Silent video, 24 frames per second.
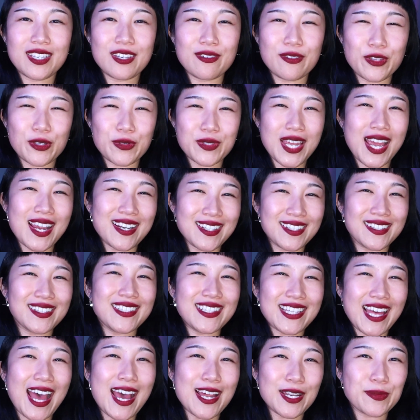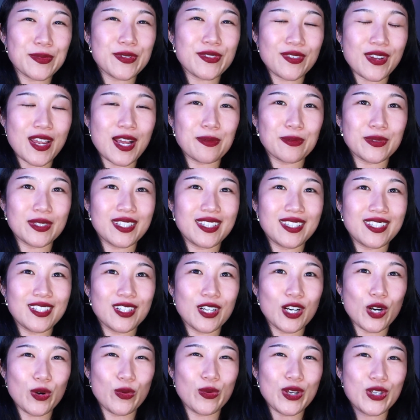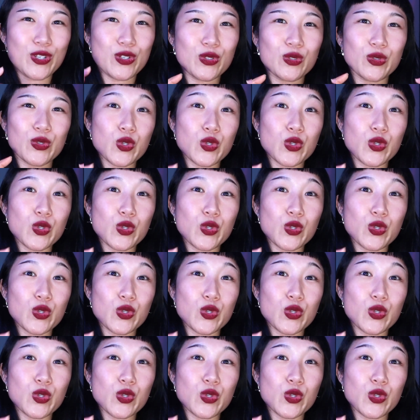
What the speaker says: Even though technically the Addams Family original